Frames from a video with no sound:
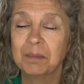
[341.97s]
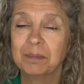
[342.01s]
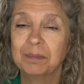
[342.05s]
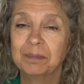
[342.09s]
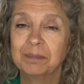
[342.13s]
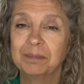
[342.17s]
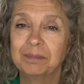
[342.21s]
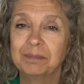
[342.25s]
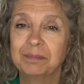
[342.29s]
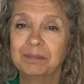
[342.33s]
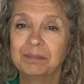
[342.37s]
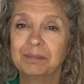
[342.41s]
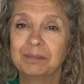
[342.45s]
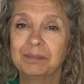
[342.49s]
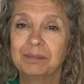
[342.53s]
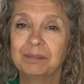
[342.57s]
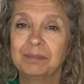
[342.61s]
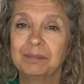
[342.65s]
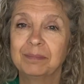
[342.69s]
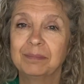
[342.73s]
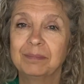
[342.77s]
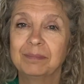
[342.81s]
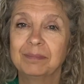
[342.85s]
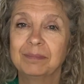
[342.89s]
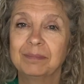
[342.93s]

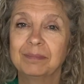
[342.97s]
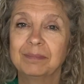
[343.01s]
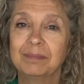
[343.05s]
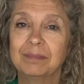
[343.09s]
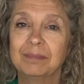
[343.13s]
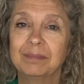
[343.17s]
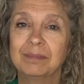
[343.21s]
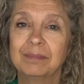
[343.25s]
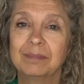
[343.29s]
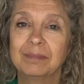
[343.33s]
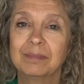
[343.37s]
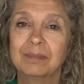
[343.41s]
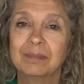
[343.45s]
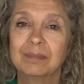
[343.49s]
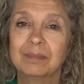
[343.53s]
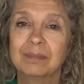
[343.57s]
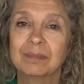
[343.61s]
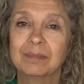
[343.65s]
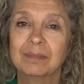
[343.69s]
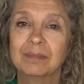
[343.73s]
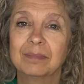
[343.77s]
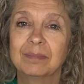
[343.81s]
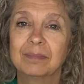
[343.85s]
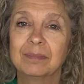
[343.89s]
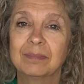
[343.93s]

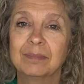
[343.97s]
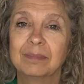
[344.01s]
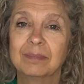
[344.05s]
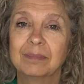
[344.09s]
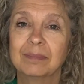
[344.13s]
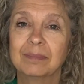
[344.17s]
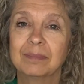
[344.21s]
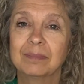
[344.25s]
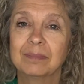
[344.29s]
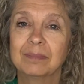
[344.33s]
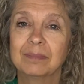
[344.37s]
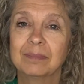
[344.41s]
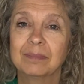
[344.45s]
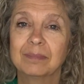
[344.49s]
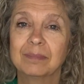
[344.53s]
[no speech]